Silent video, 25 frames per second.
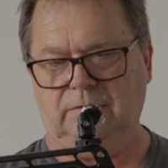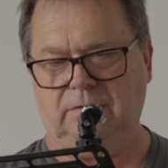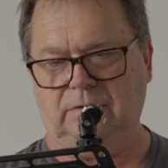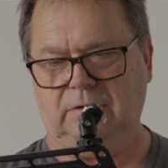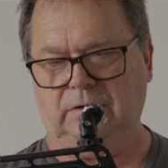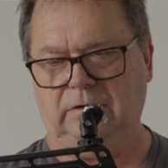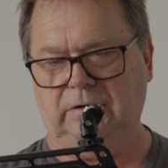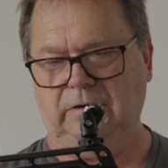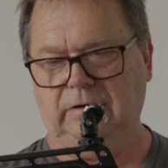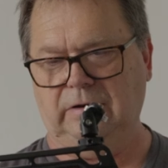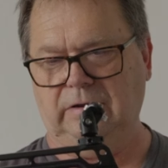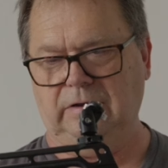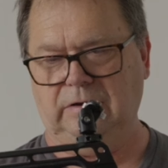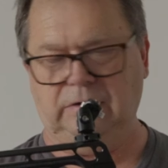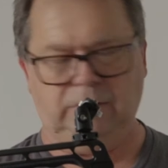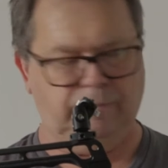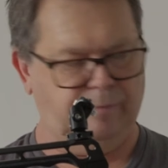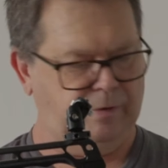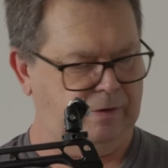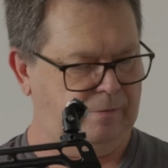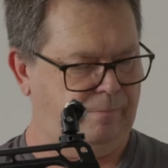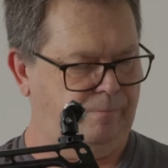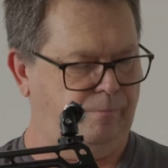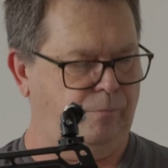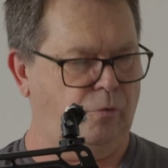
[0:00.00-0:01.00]
A little
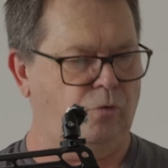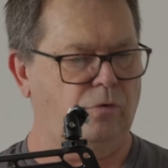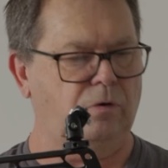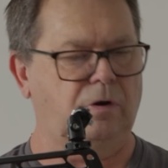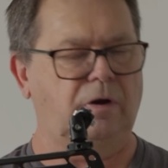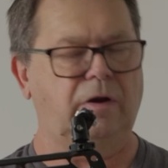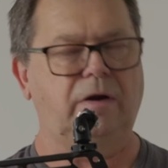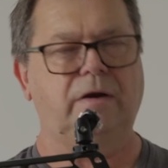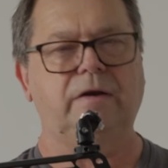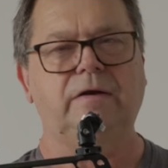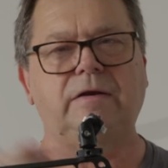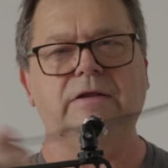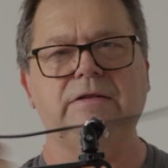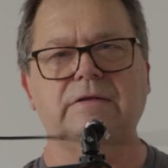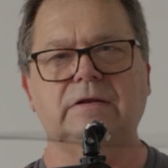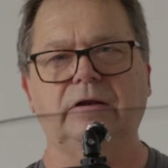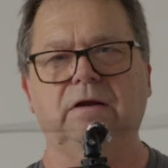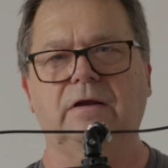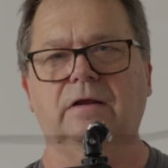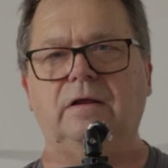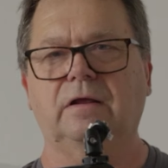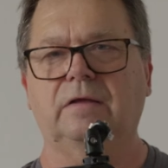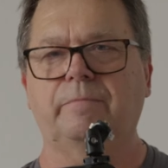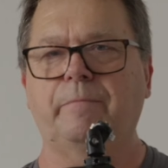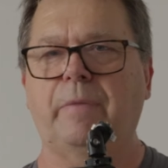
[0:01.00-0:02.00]
bit borderline. I need
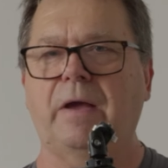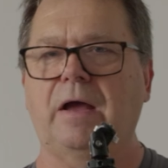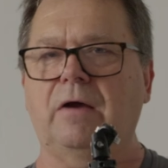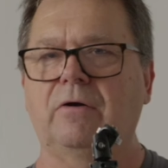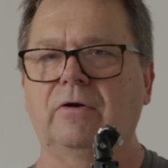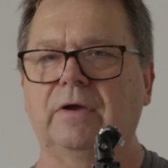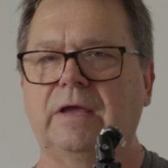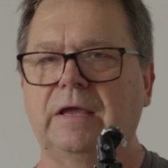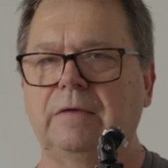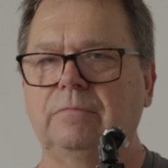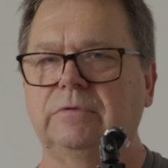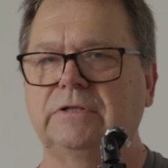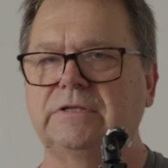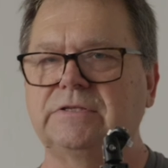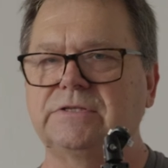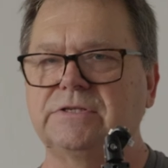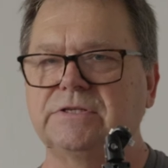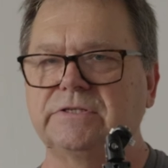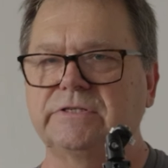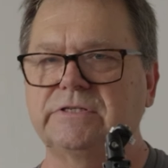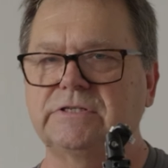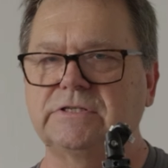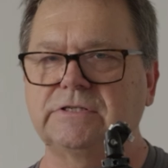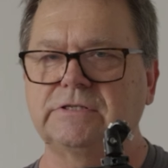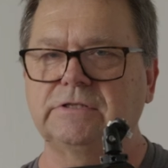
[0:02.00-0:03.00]
a power cable that's
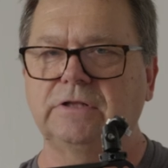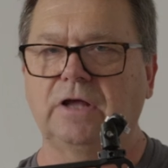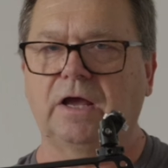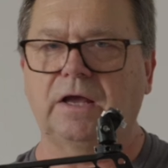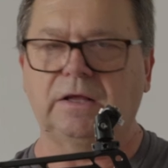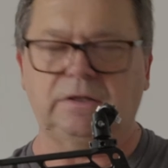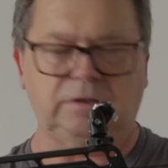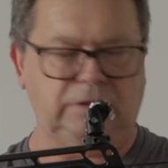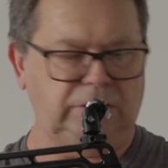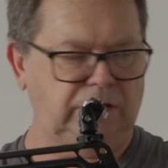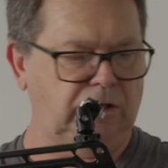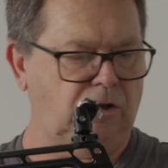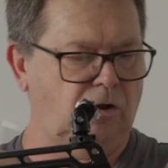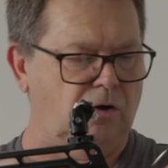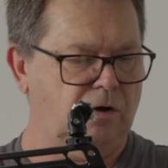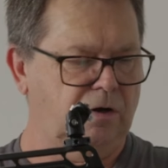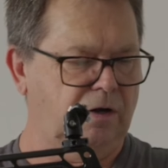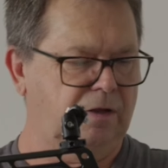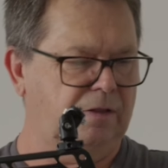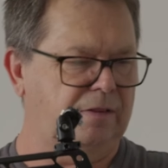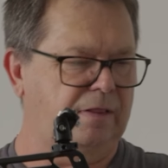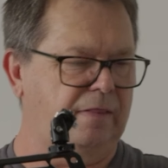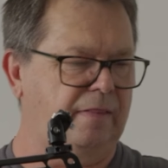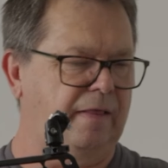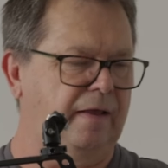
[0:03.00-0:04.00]
just slightly
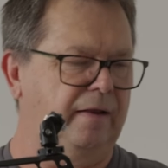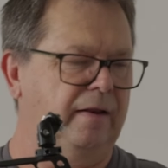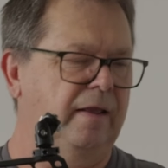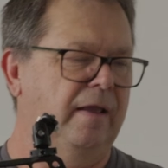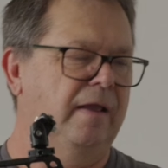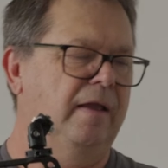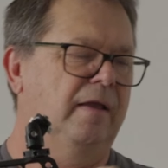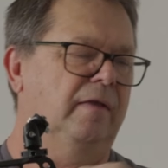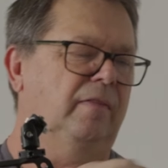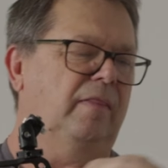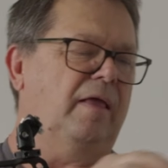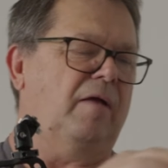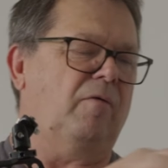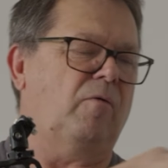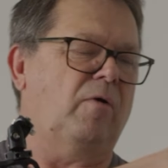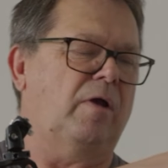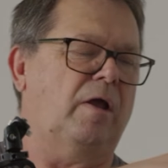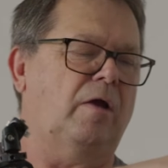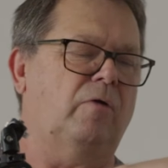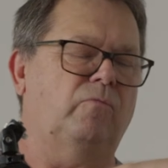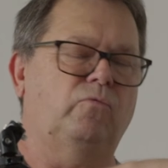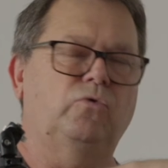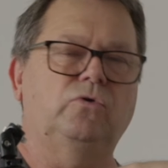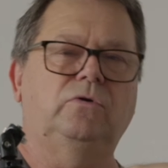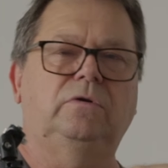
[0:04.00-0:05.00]
longer than that. That way
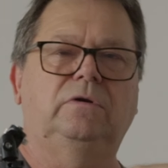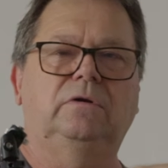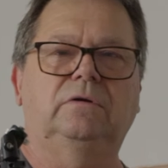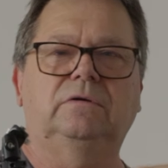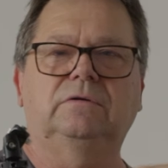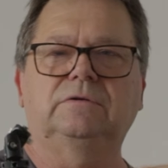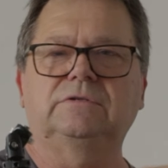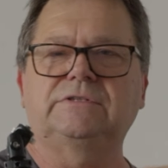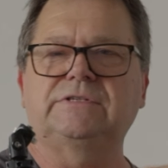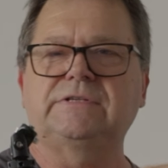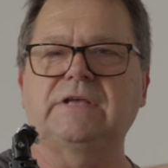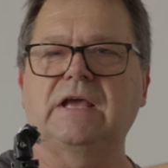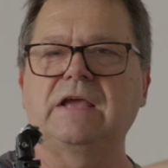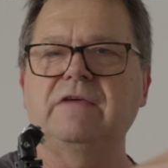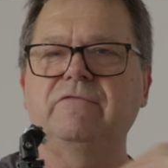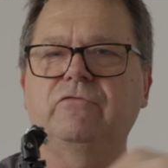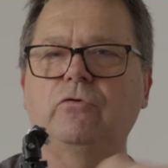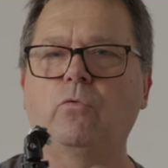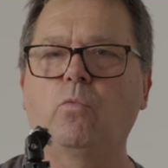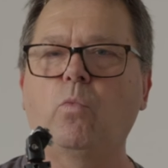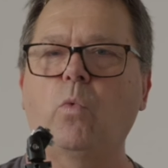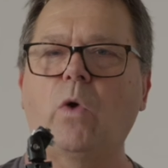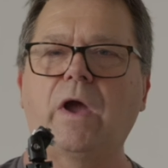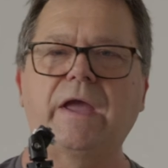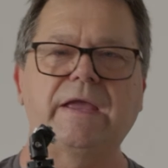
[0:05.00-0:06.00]
I would save the
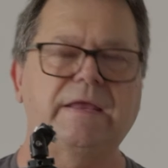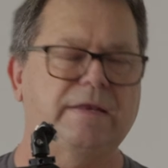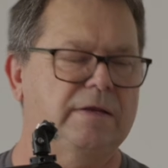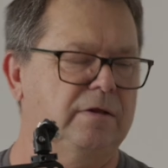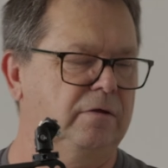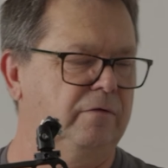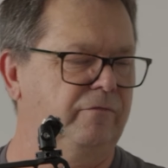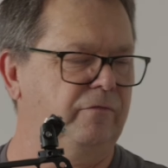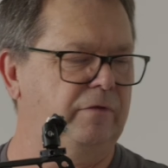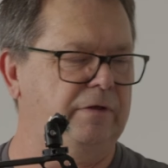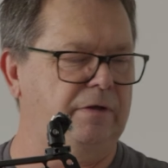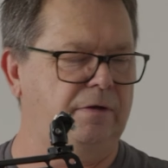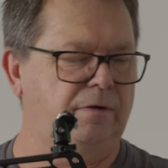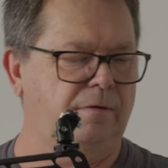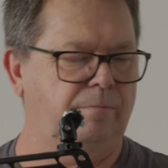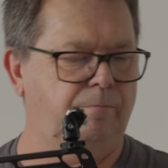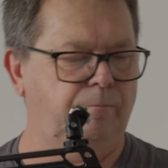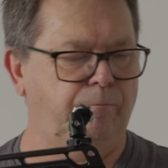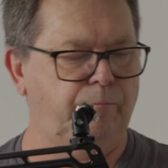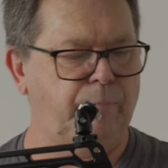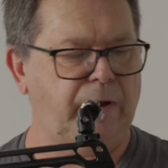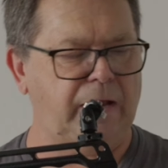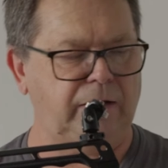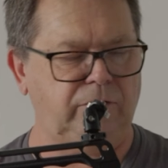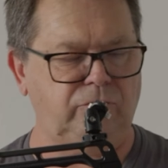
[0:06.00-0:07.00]
weight, the
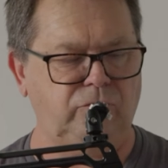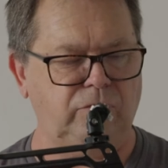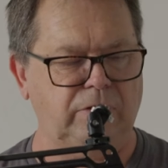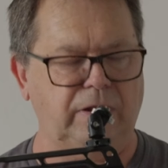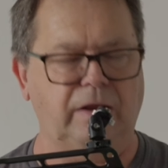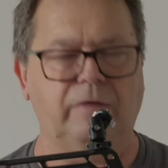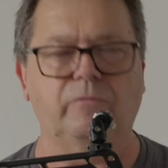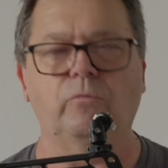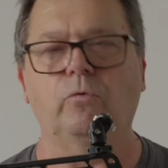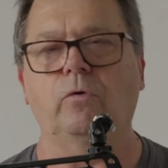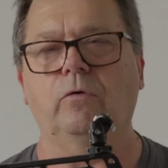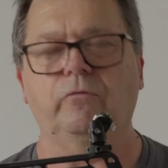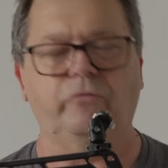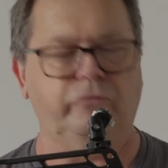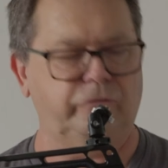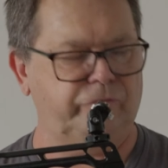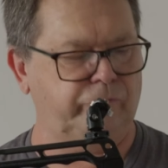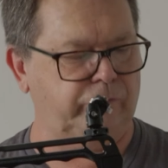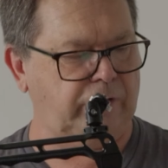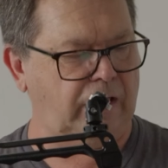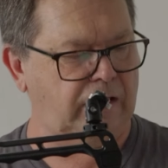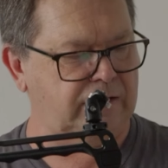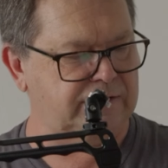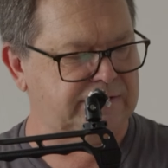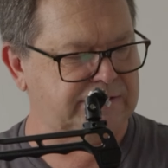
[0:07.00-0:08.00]
battery
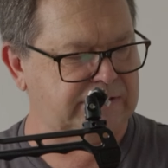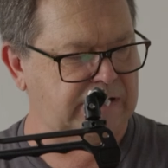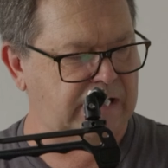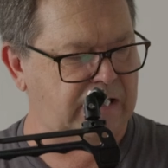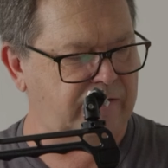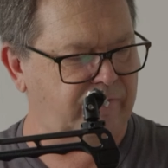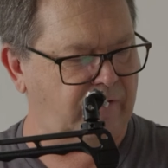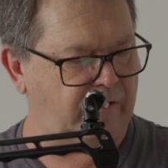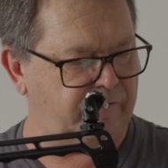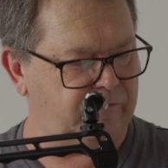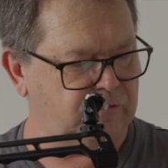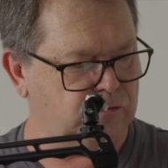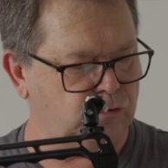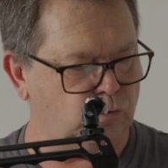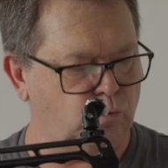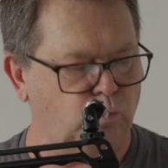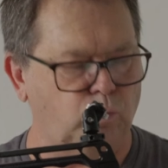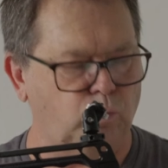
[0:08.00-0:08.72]
and save having to